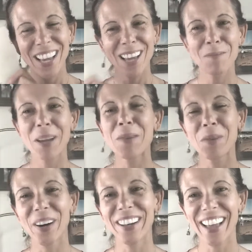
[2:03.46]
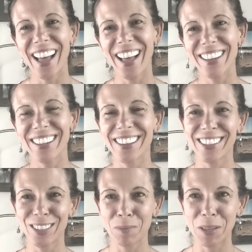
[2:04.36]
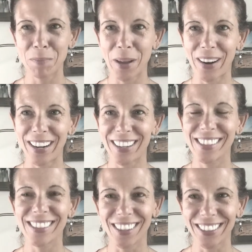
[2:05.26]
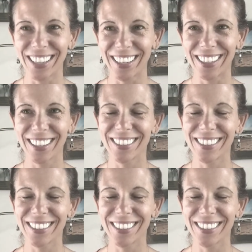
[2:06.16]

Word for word: and my work at elizabethbarryconsulting.com.